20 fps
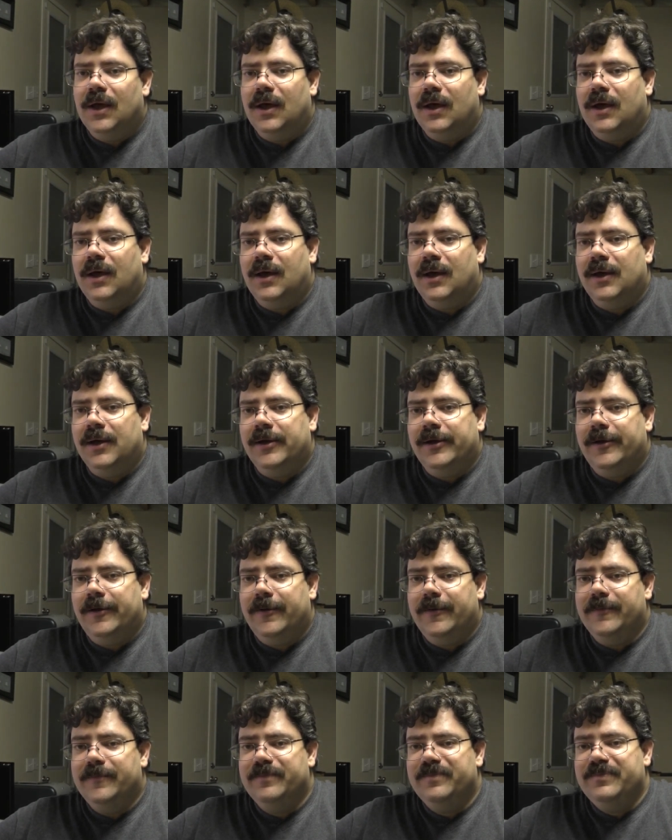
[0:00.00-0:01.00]

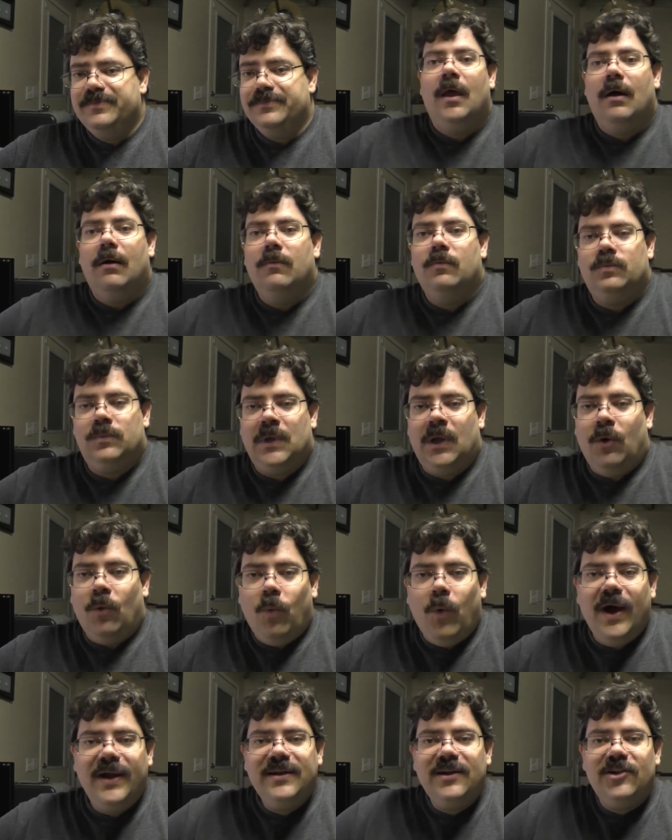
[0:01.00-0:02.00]
Uh,
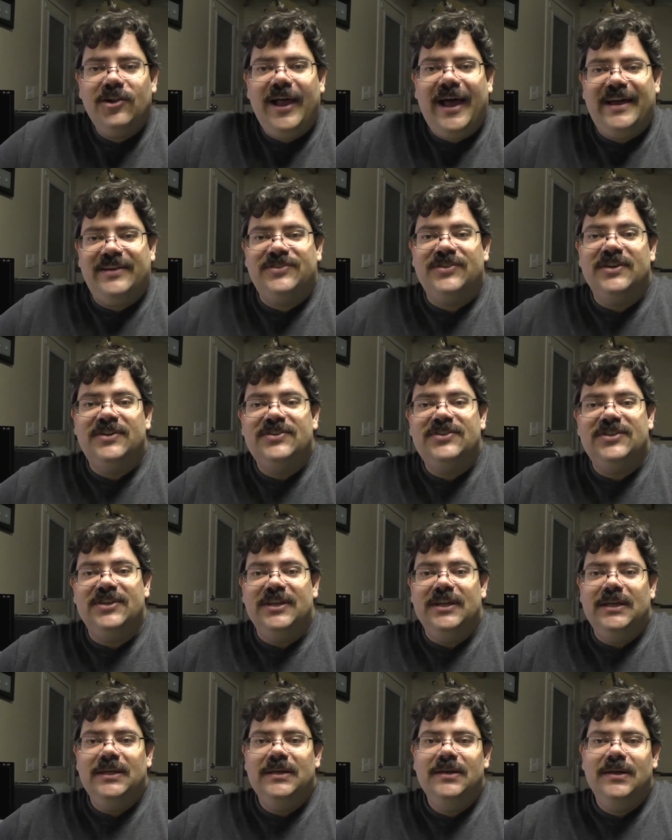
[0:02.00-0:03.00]
one classic
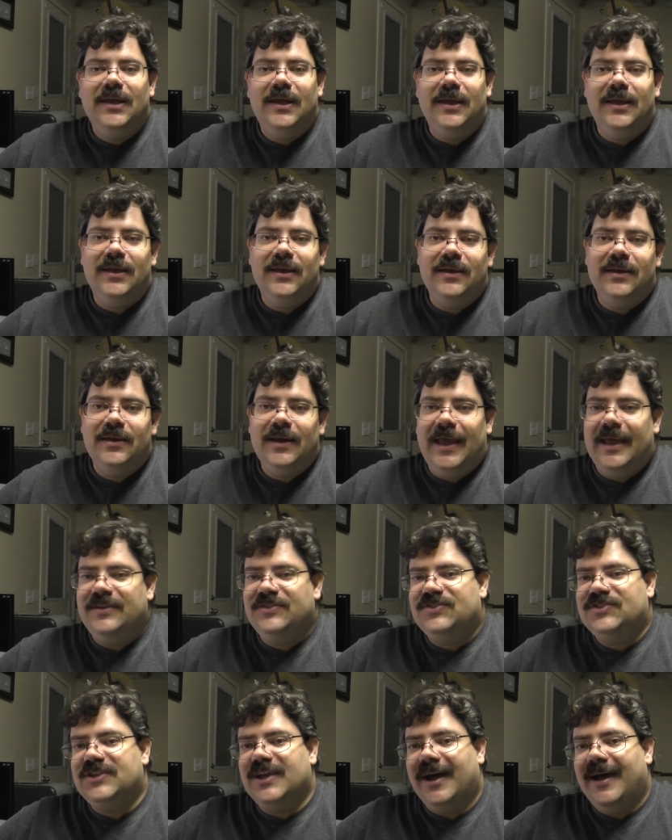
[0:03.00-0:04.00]
scene in
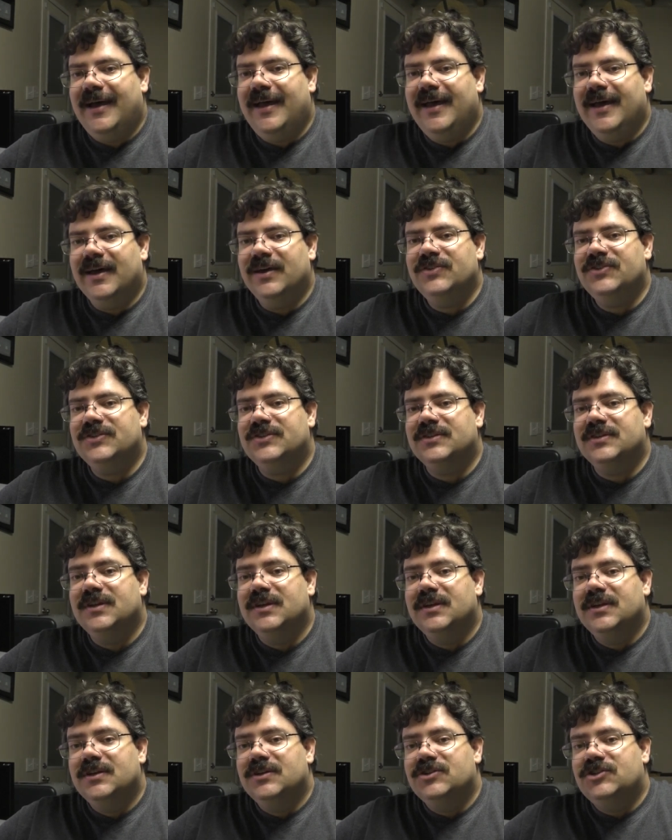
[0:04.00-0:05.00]
NCIS
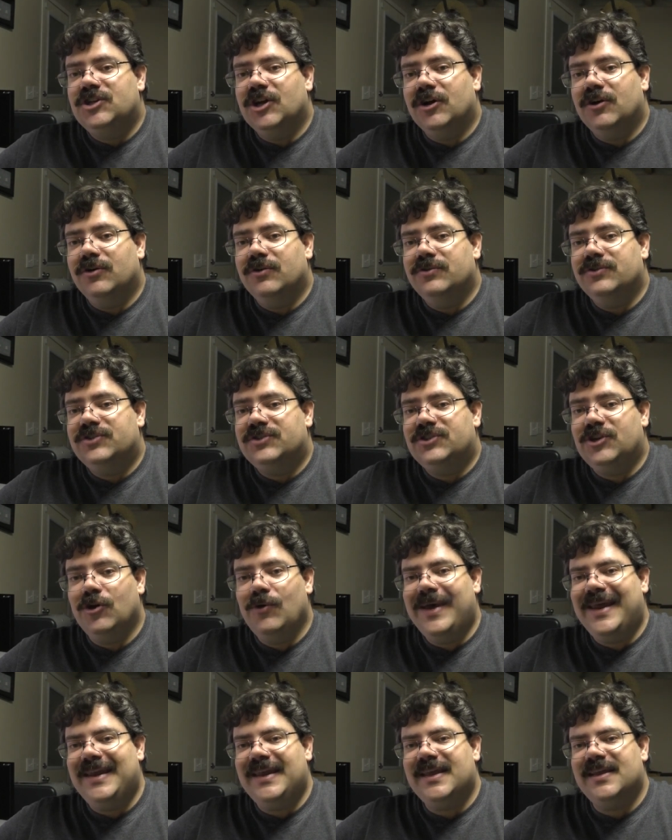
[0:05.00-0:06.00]
shows two
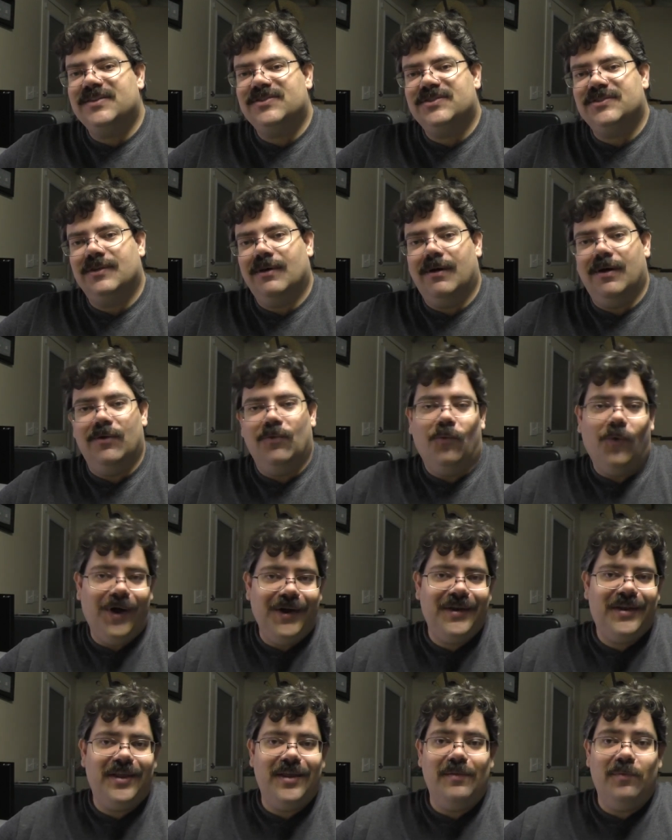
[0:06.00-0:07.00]
idiots on
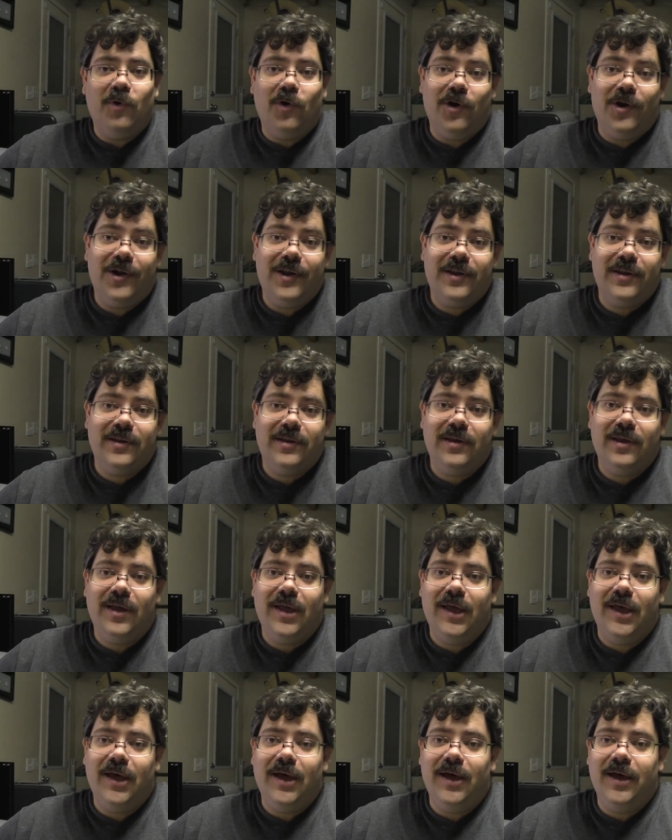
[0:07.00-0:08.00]
one keyboard.
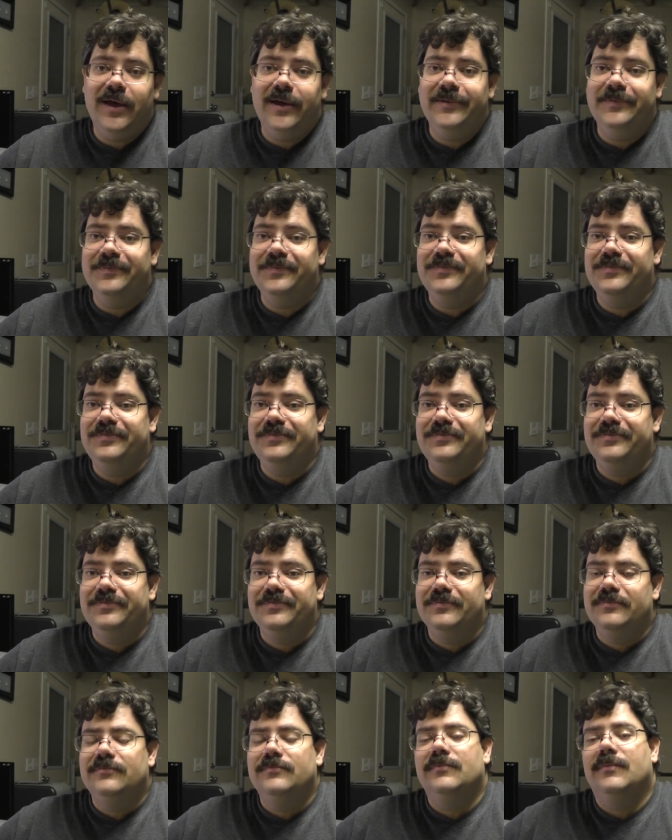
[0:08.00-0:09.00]
Uh,
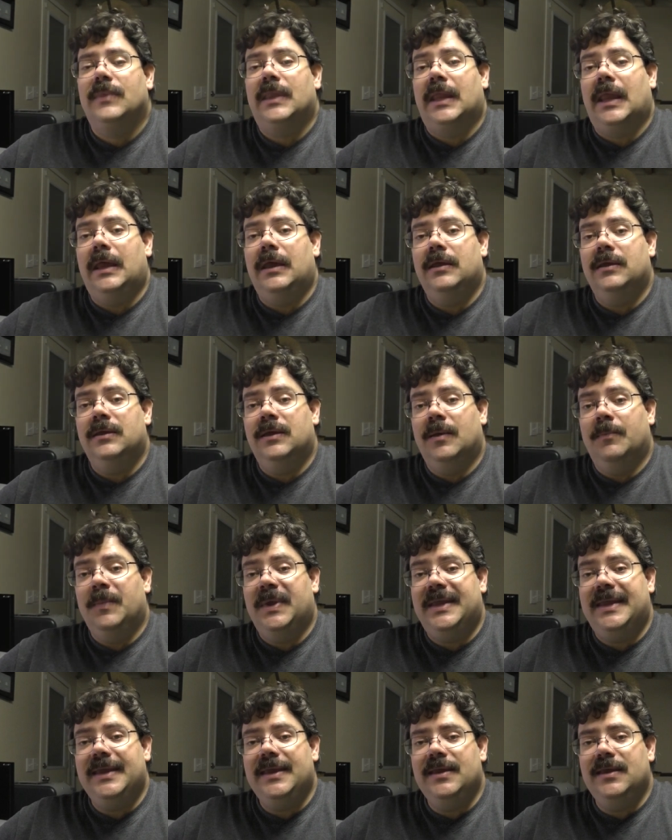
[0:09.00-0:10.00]

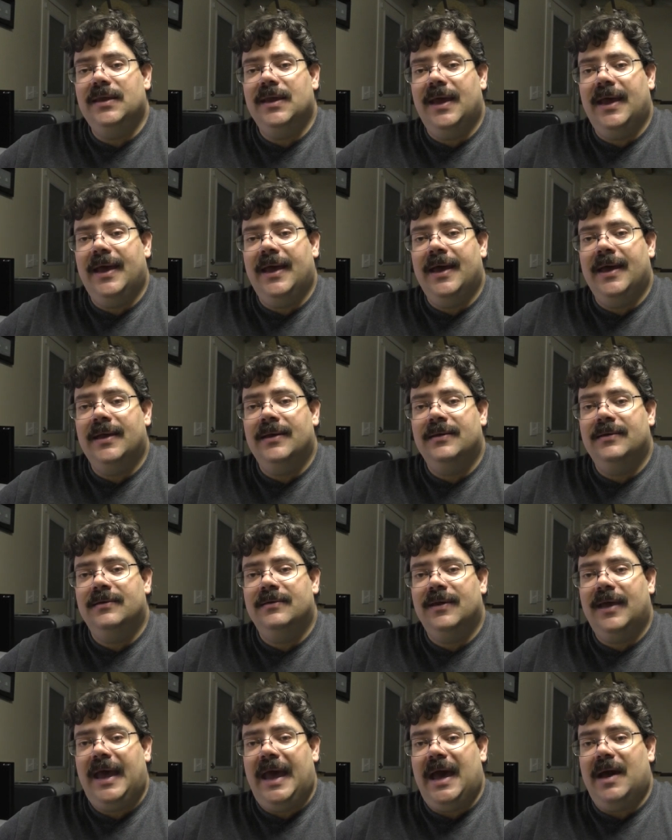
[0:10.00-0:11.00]
McGee
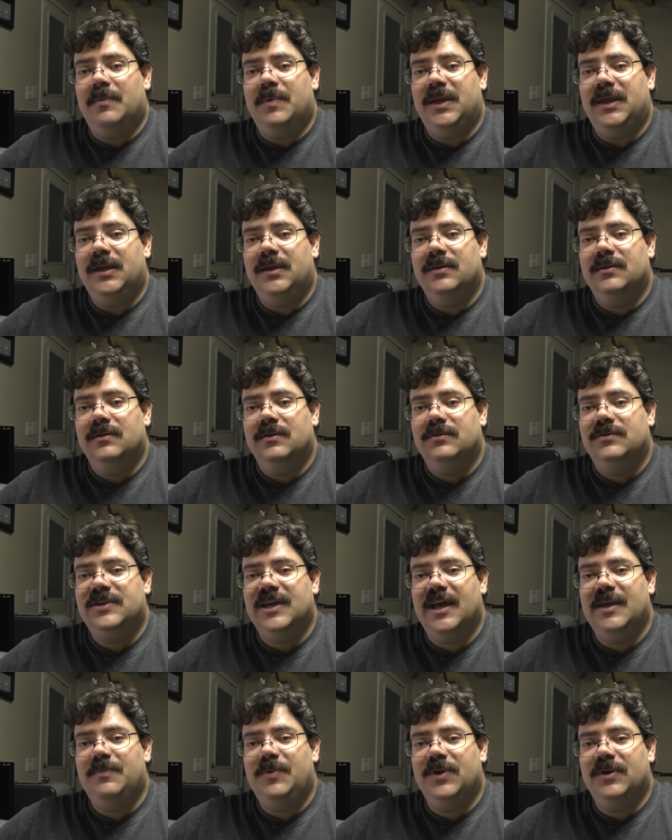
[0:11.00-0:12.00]
and Abby
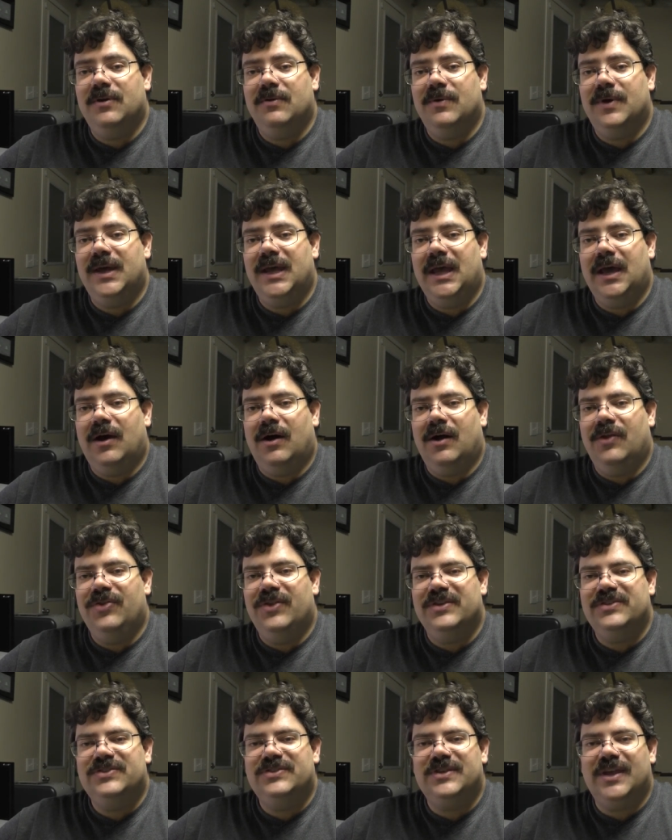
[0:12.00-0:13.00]
typing away on
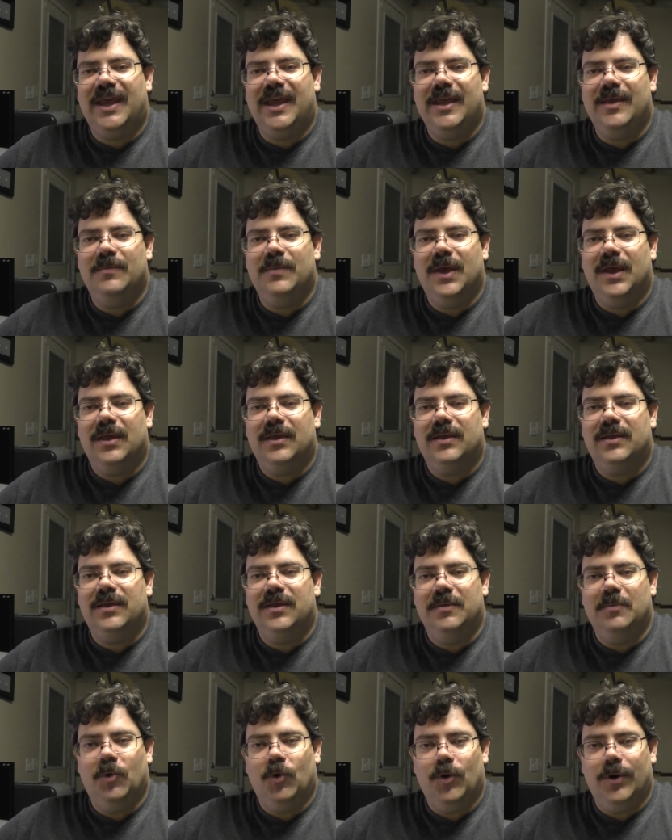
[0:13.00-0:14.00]
the same
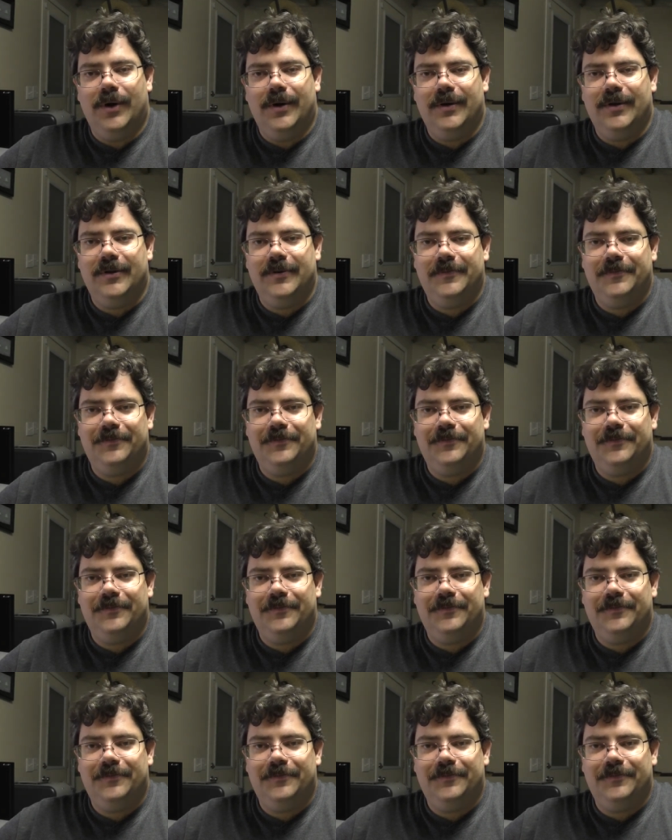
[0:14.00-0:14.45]
keyboard.